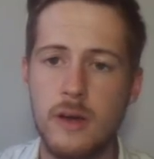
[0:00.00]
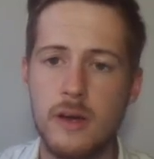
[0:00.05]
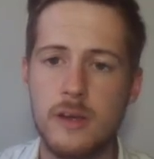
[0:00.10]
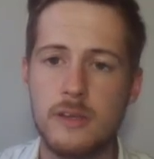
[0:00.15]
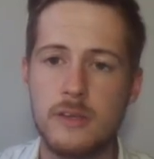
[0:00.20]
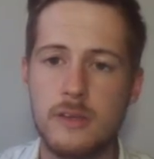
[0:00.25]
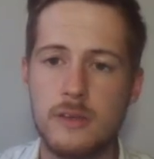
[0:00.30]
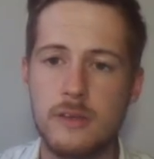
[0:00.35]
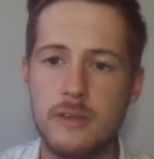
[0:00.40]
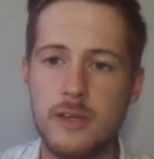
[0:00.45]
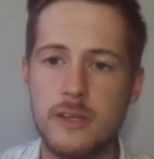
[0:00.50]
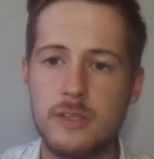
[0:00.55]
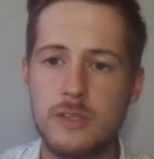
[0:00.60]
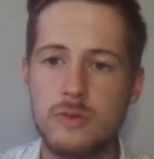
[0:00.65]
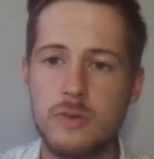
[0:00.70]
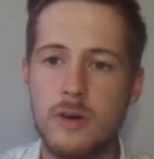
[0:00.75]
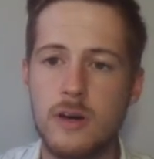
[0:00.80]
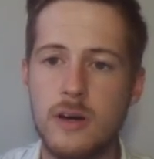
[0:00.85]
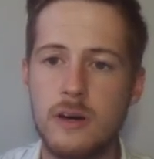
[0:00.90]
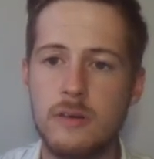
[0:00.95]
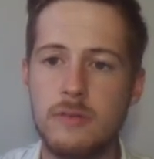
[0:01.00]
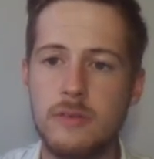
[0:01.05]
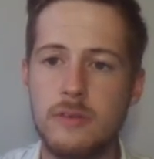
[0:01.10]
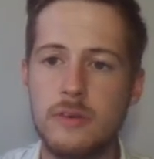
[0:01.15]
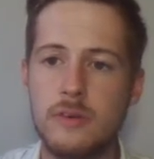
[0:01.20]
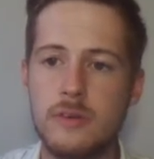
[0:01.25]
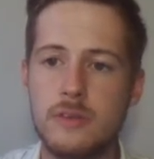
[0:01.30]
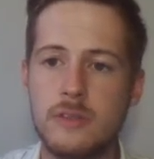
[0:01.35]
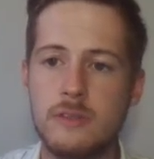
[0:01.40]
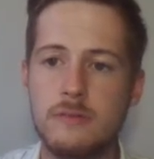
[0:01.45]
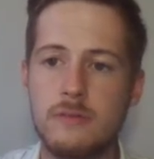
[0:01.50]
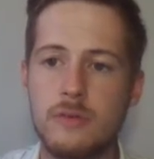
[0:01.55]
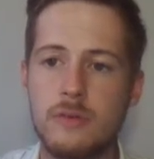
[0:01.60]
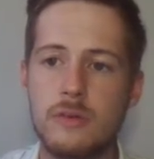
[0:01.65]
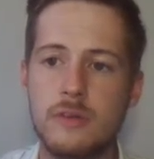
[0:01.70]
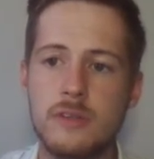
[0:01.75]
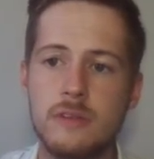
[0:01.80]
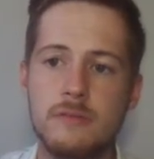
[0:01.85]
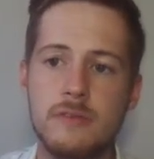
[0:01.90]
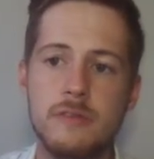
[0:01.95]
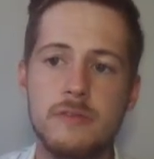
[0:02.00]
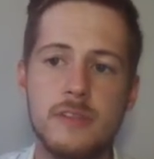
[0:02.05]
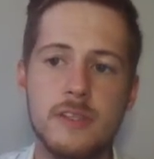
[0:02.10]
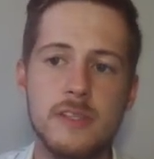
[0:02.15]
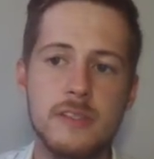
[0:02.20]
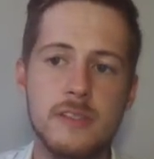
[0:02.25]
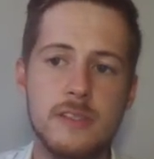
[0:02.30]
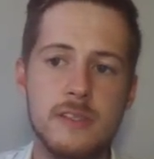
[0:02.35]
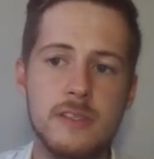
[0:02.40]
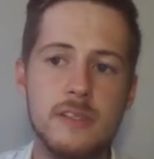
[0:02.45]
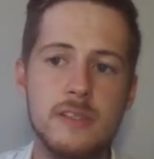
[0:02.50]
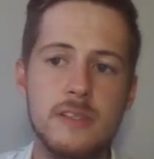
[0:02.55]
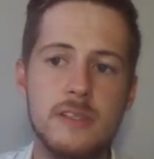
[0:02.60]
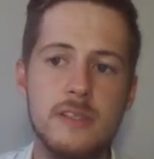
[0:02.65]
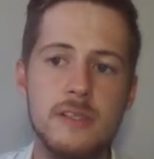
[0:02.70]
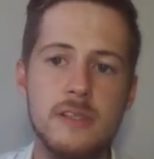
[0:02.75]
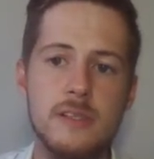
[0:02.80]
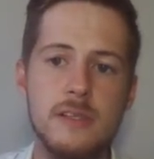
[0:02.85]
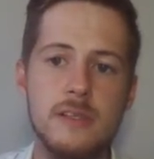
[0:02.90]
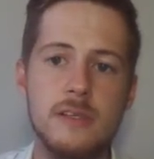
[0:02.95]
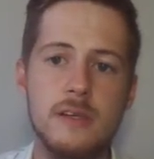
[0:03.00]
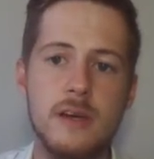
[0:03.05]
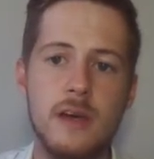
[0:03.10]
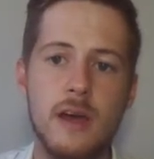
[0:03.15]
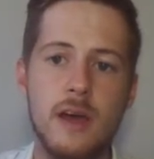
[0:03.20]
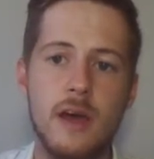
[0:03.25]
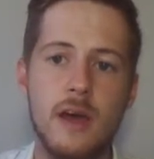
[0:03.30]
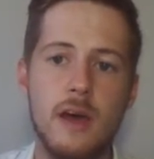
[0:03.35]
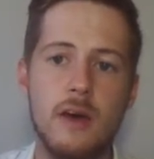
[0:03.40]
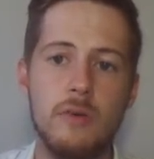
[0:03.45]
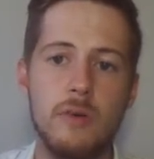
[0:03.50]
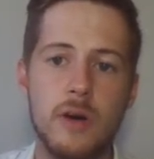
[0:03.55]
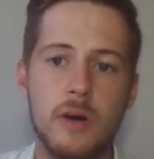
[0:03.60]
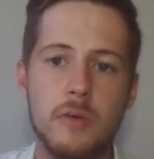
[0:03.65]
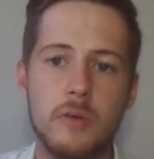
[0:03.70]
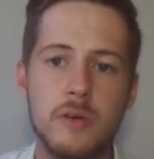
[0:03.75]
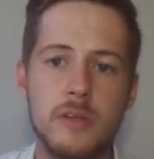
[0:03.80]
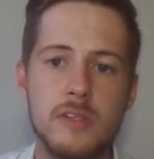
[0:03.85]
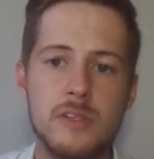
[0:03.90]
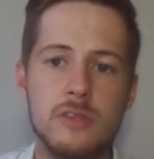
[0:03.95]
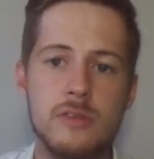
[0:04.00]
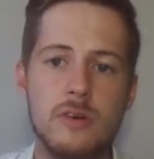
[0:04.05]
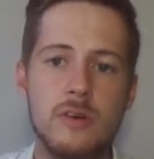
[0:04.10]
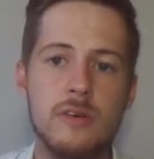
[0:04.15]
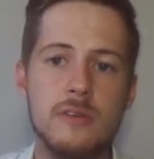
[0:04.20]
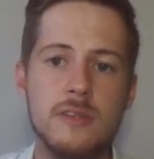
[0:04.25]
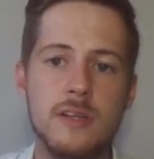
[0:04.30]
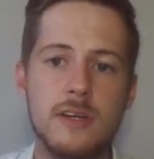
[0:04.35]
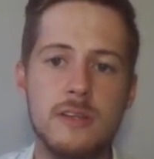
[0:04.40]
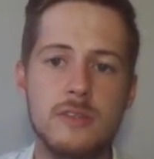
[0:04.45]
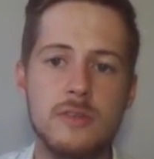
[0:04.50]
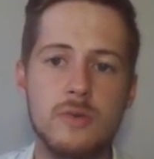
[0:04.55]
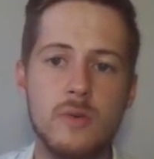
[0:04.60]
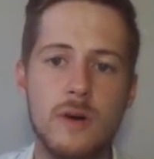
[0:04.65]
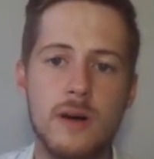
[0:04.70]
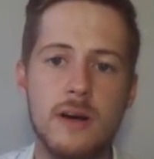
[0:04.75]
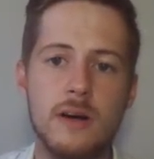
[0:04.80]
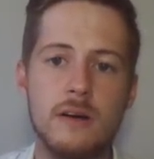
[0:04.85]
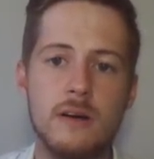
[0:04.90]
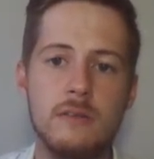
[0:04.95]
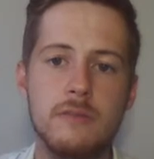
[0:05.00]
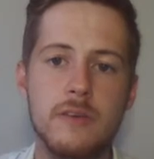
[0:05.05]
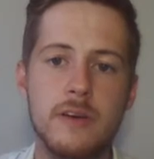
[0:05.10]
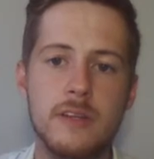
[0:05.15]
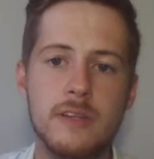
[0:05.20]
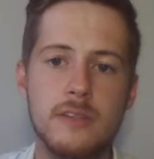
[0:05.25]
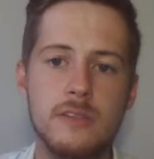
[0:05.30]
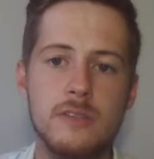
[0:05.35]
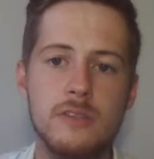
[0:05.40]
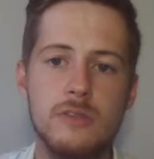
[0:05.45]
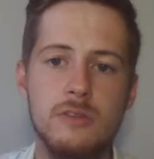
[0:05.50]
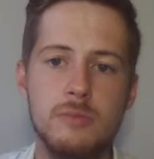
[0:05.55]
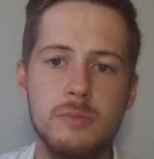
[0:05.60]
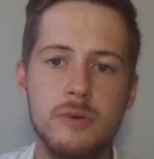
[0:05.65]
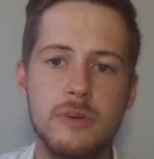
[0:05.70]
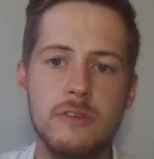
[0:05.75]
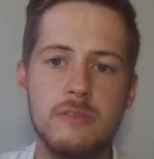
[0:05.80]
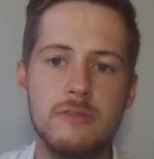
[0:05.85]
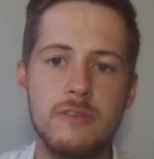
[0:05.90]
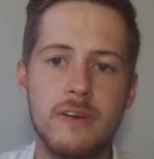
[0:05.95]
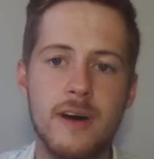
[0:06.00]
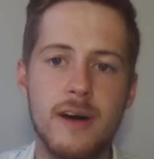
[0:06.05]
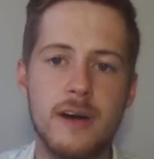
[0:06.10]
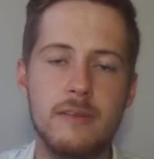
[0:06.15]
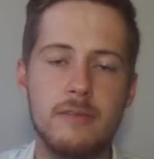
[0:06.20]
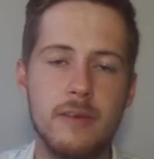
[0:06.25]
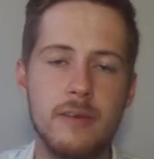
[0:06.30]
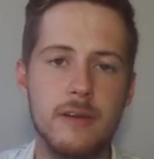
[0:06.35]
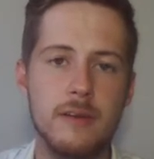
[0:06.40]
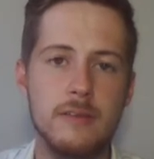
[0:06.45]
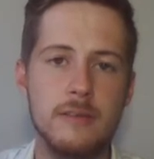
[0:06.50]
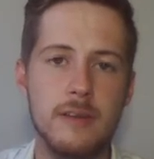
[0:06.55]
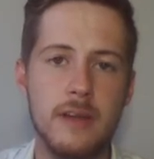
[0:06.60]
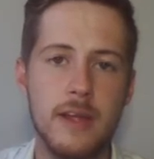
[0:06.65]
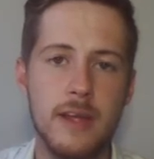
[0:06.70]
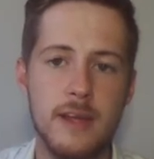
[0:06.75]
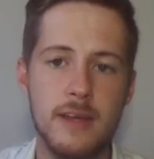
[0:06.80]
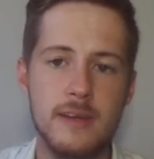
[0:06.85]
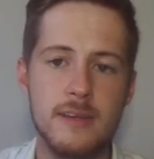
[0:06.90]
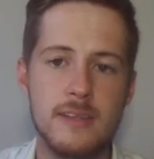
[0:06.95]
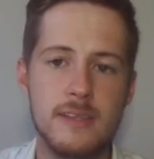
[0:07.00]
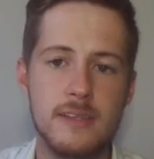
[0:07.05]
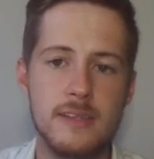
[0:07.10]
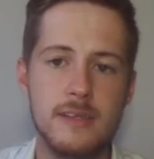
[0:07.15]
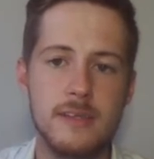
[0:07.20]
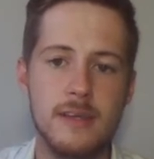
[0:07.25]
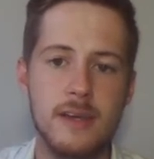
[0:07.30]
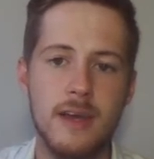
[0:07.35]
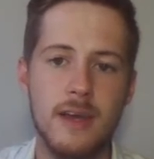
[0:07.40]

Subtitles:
So that's 12, 13, 14, 15, and 16, where we would start our 12 at 2.5x,